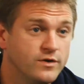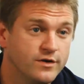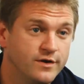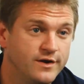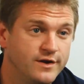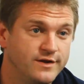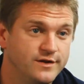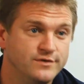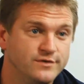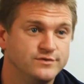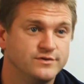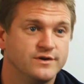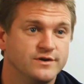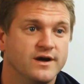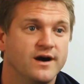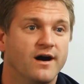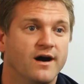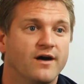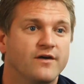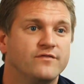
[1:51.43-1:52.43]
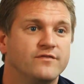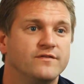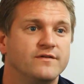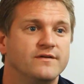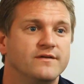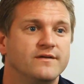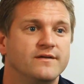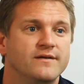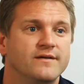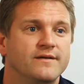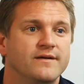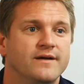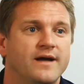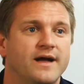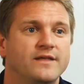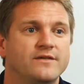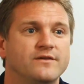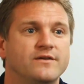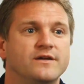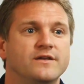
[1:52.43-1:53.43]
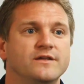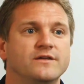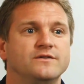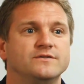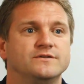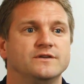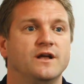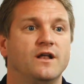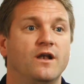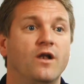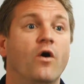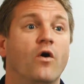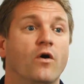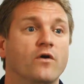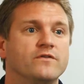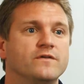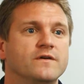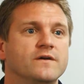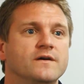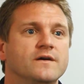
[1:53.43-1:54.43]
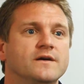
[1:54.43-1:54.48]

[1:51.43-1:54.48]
you're going to use your calf, and you're going to use it a lot.